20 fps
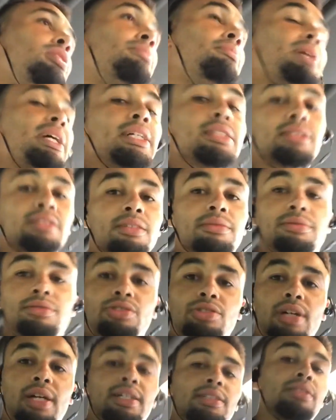Biceps and
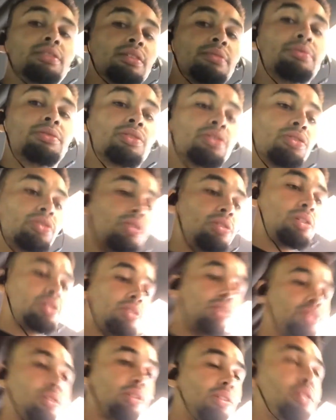triceps. So
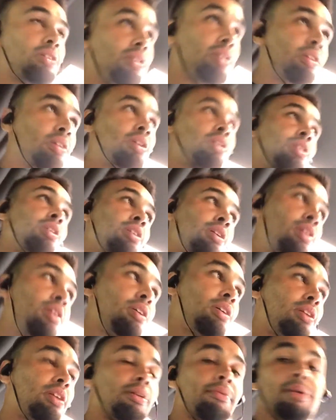now